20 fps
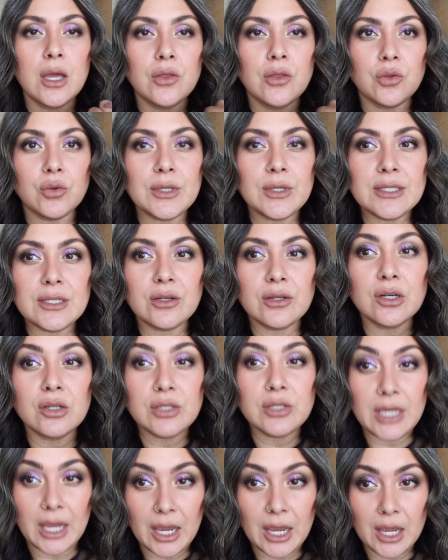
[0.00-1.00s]
30
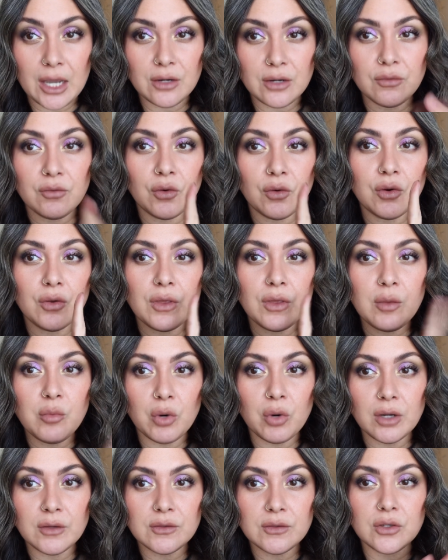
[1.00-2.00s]
Tan for the
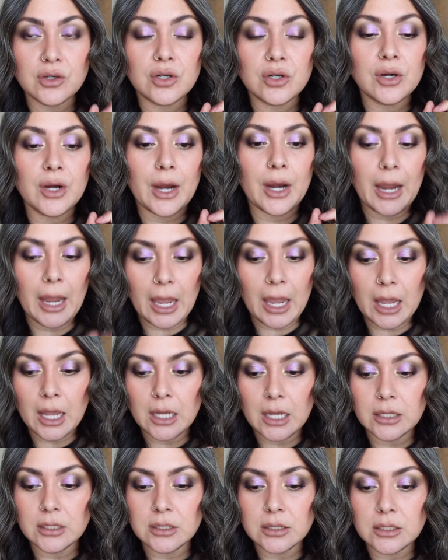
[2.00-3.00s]
bronzer
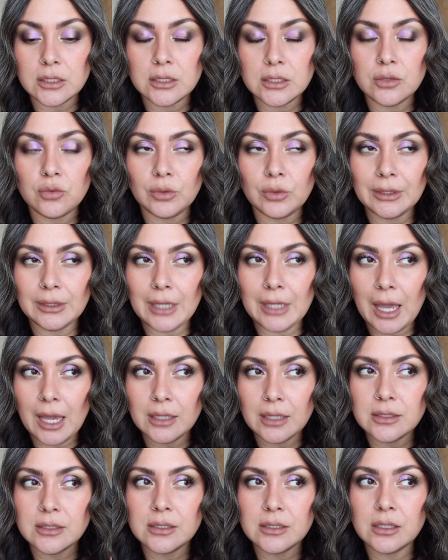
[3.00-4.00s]
and
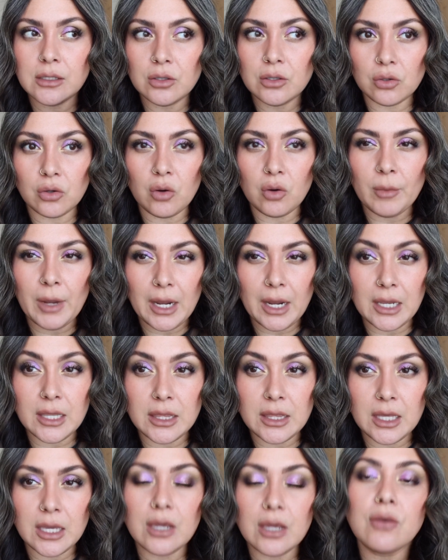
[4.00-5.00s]
Relaxed Roma, I
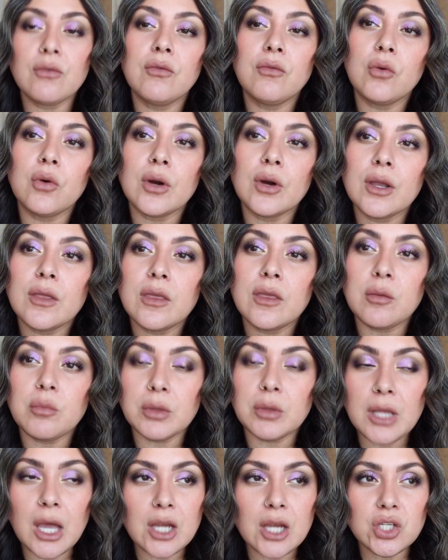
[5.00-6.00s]
think, for the
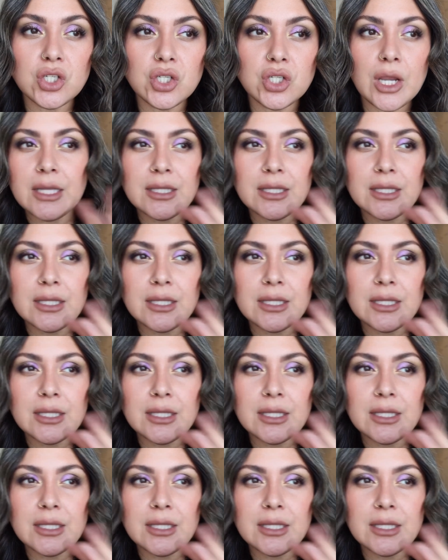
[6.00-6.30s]
blush.